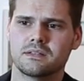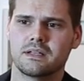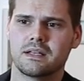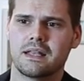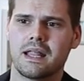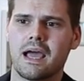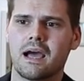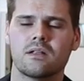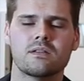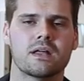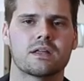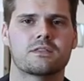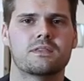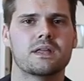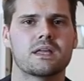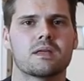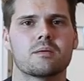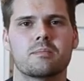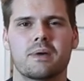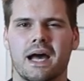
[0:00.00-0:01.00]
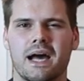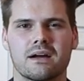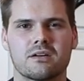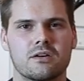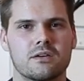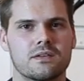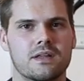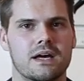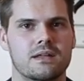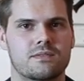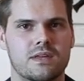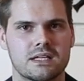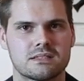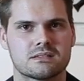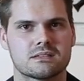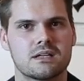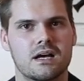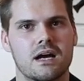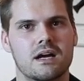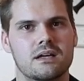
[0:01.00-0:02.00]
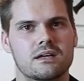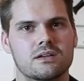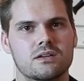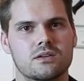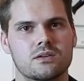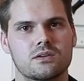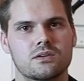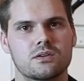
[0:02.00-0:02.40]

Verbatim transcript: now like thinking back on that, that's not